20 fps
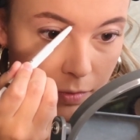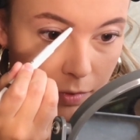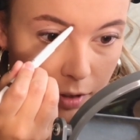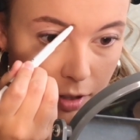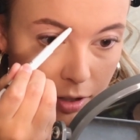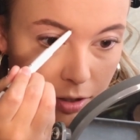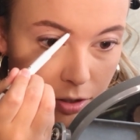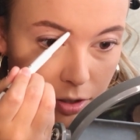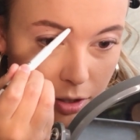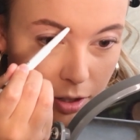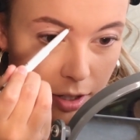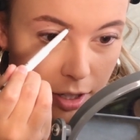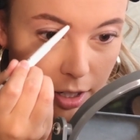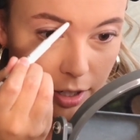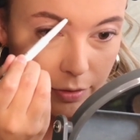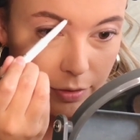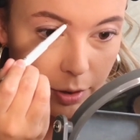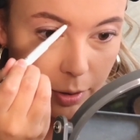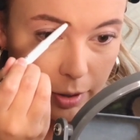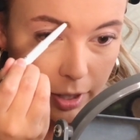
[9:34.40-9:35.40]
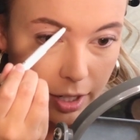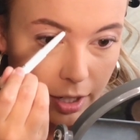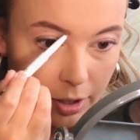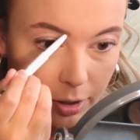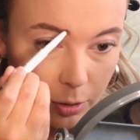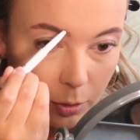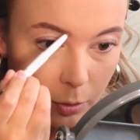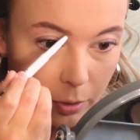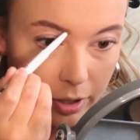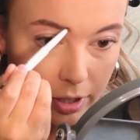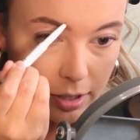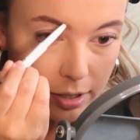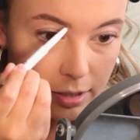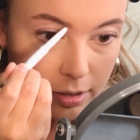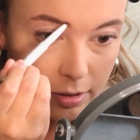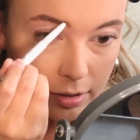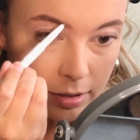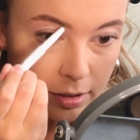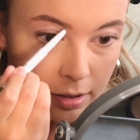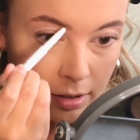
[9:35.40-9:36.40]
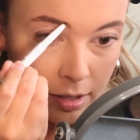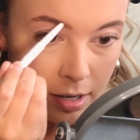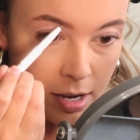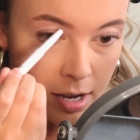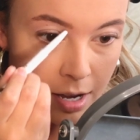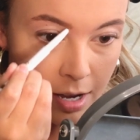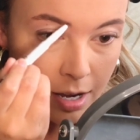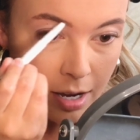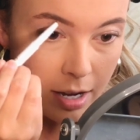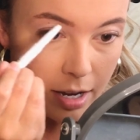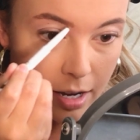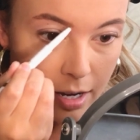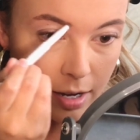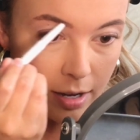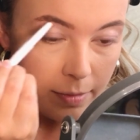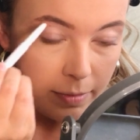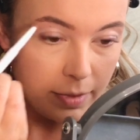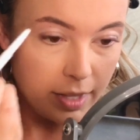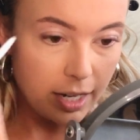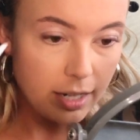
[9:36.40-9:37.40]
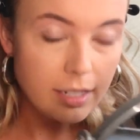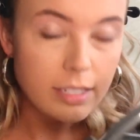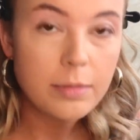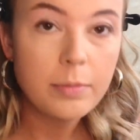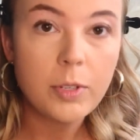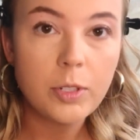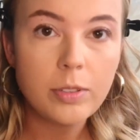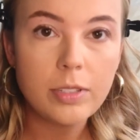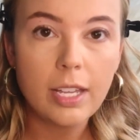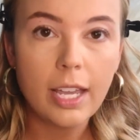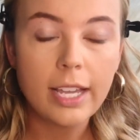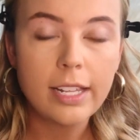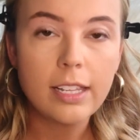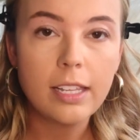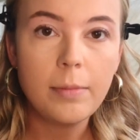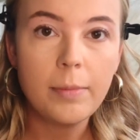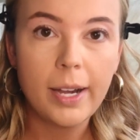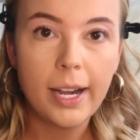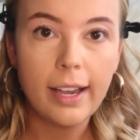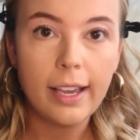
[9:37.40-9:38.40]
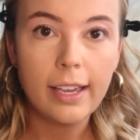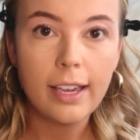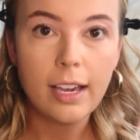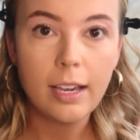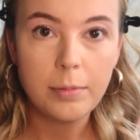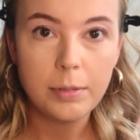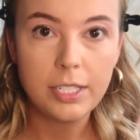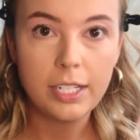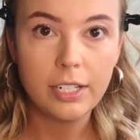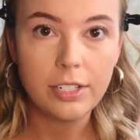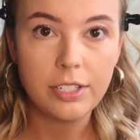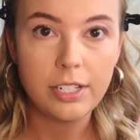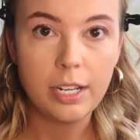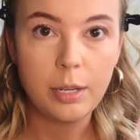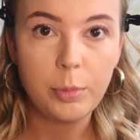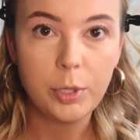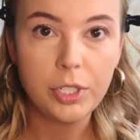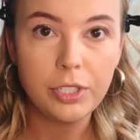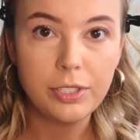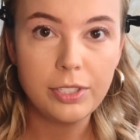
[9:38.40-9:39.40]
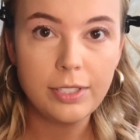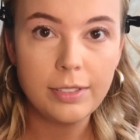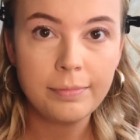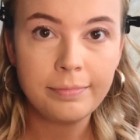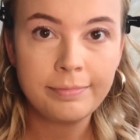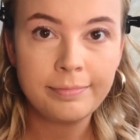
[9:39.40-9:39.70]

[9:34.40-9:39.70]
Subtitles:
I'm sorry if you hear noise. That is most likely my upstairs neighbors.